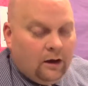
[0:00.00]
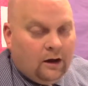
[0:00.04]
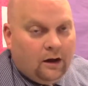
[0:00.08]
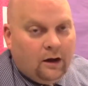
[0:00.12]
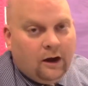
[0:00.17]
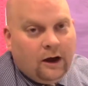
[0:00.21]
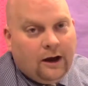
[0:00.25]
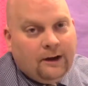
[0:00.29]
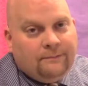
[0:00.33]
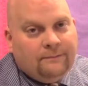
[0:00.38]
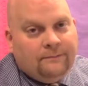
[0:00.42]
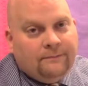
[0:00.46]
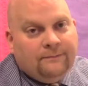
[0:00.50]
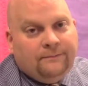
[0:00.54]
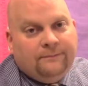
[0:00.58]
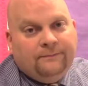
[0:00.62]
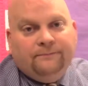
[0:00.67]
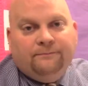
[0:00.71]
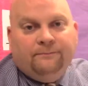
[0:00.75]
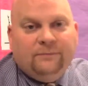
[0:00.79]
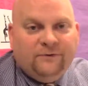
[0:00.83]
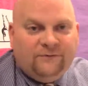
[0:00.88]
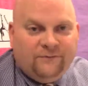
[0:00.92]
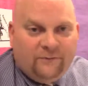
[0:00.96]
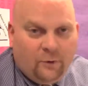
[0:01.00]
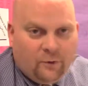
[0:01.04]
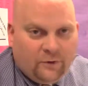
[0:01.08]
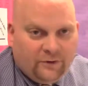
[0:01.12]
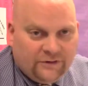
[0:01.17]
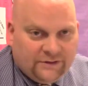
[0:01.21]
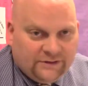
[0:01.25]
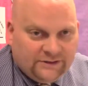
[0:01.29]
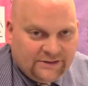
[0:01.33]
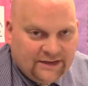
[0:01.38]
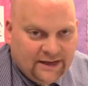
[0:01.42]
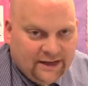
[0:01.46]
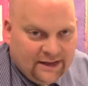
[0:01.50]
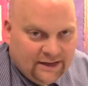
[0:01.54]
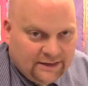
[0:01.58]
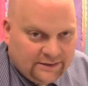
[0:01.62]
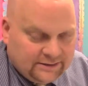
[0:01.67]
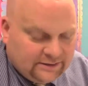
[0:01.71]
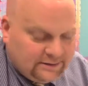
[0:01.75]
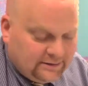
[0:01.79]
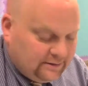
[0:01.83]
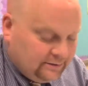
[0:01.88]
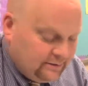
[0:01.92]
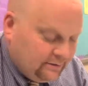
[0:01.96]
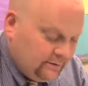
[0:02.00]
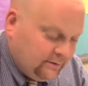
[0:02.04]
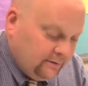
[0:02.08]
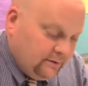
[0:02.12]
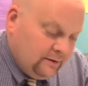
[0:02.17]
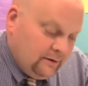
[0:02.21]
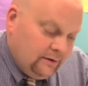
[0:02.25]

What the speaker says: All right, before the test,